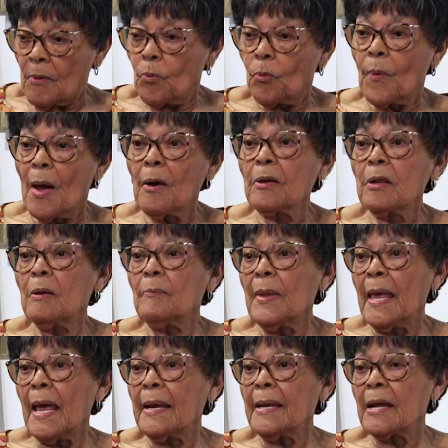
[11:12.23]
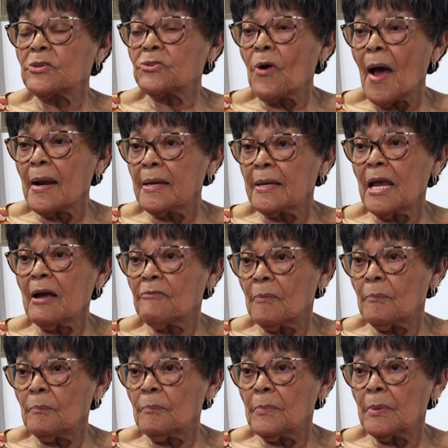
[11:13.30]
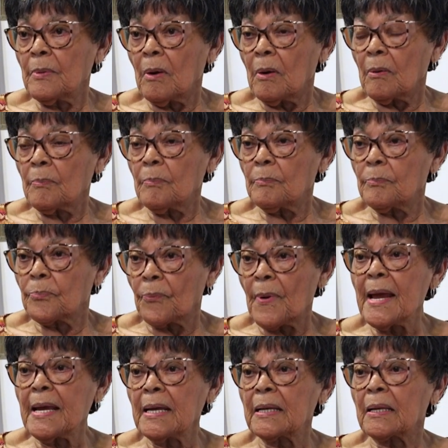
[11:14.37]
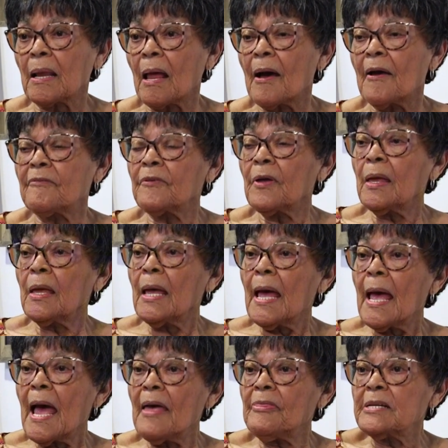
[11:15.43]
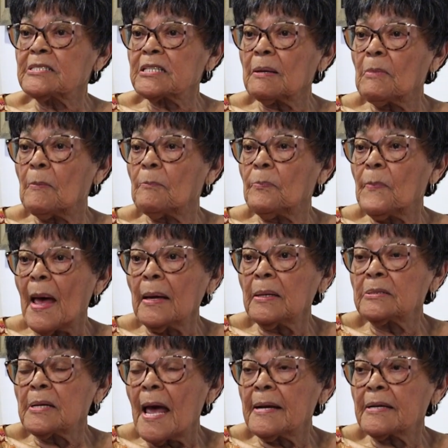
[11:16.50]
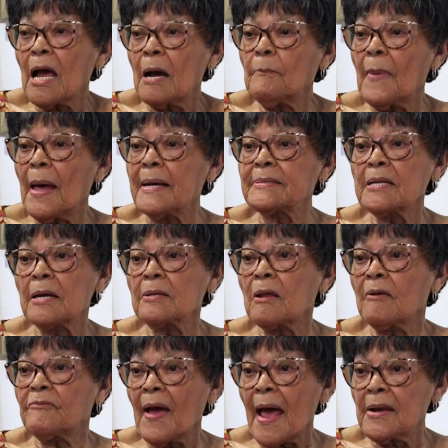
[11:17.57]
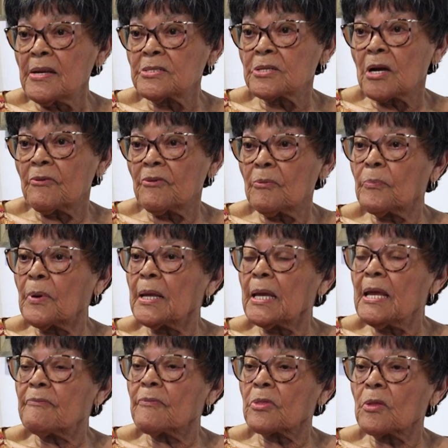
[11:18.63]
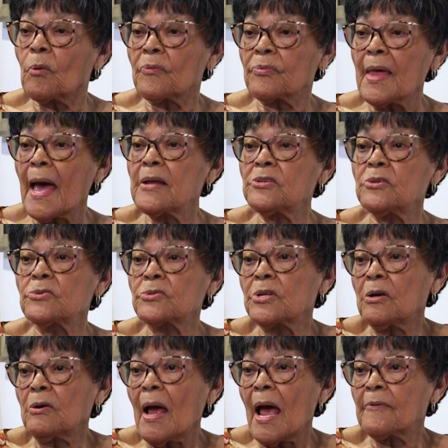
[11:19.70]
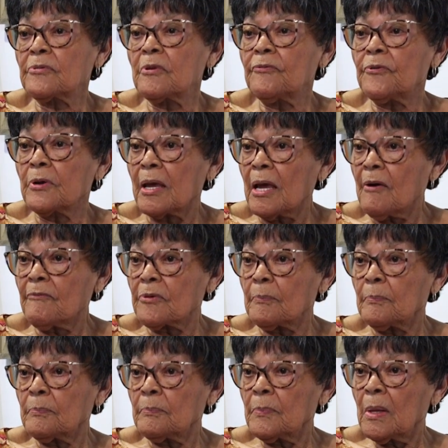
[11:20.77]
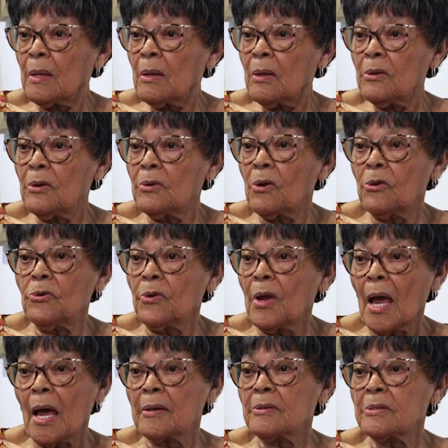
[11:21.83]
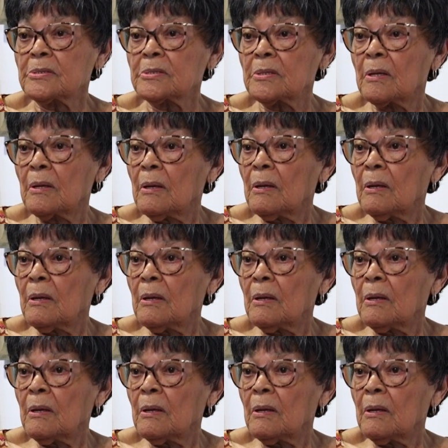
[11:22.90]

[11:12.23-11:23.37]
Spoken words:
welcome them in and try to give them a break in life, and then send them back and come back and take advantage of it. But even though that, you still have to forgive them. You can't just